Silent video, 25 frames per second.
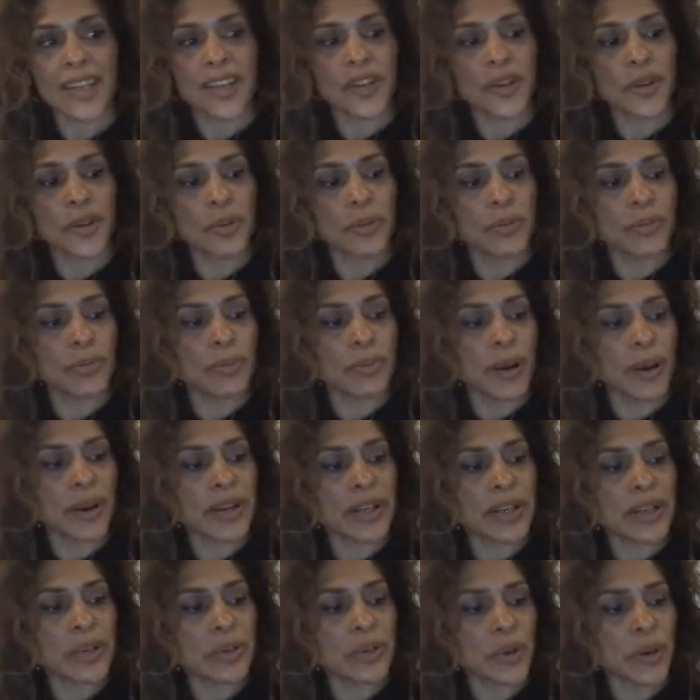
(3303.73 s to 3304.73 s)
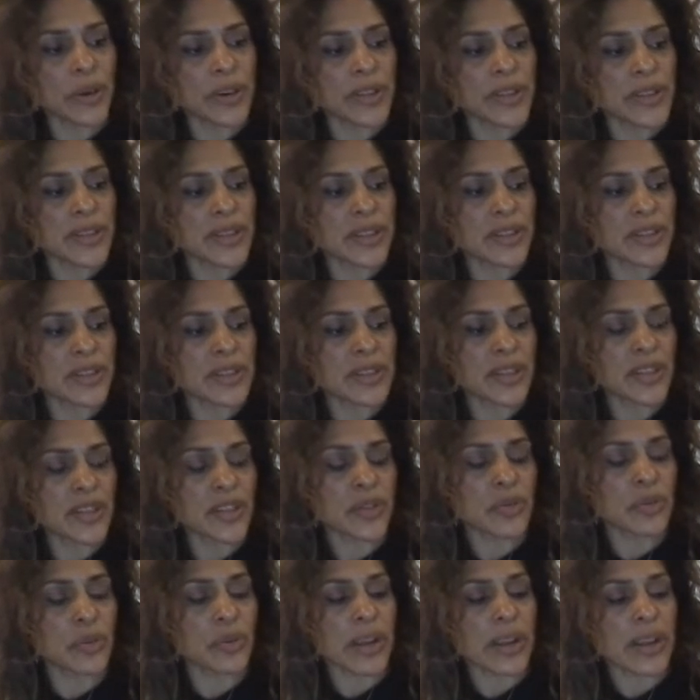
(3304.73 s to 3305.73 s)
your body works in
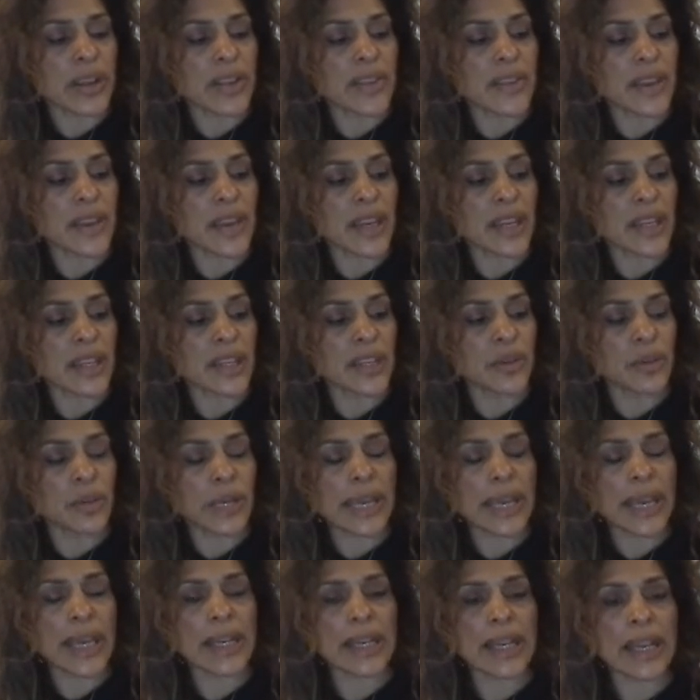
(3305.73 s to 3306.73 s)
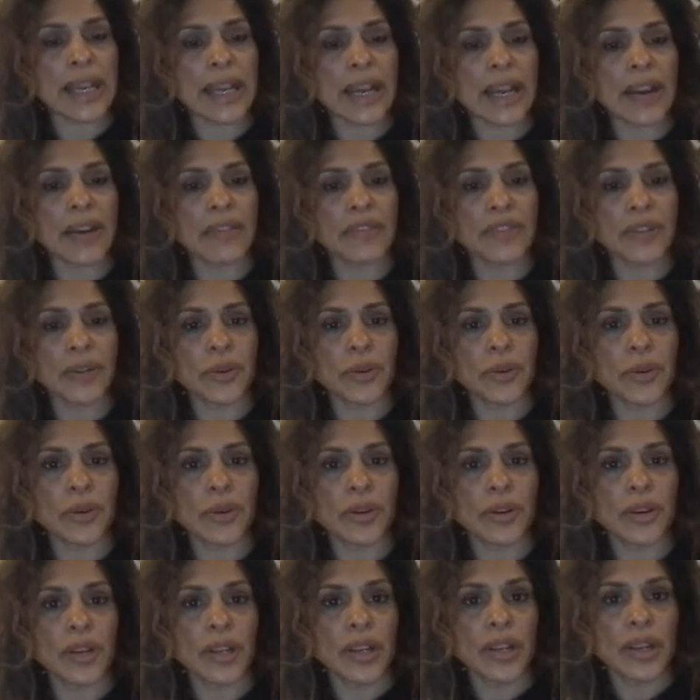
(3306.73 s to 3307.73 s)
such a way that you can't have
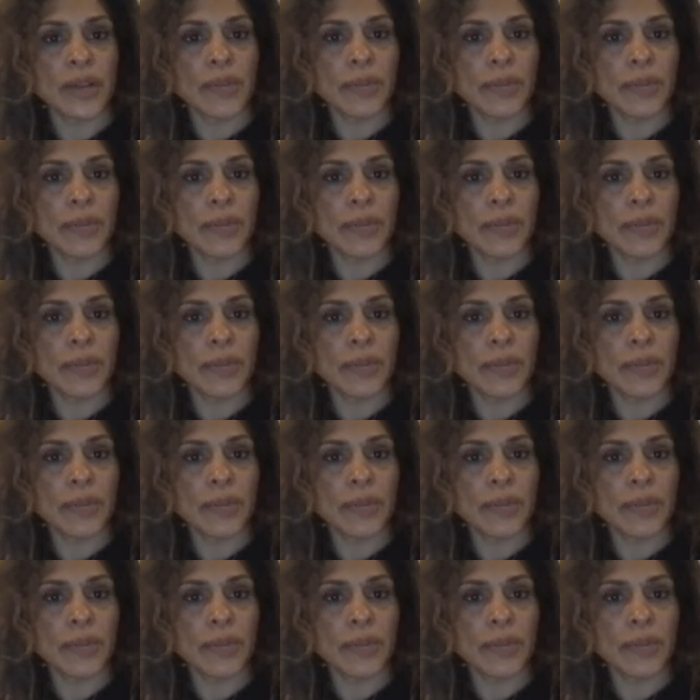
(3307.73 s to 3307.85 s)
your